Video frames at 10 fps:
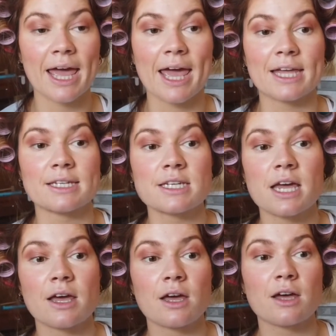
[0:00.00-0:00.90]
And
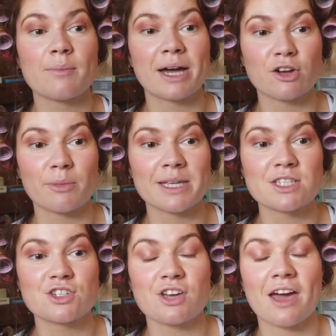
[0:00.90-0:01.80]
by no
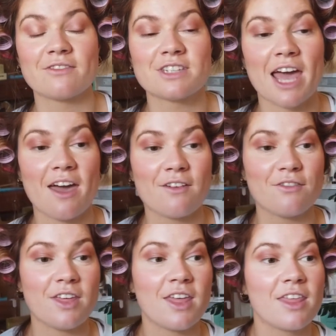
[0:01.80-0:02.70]
means do you have to have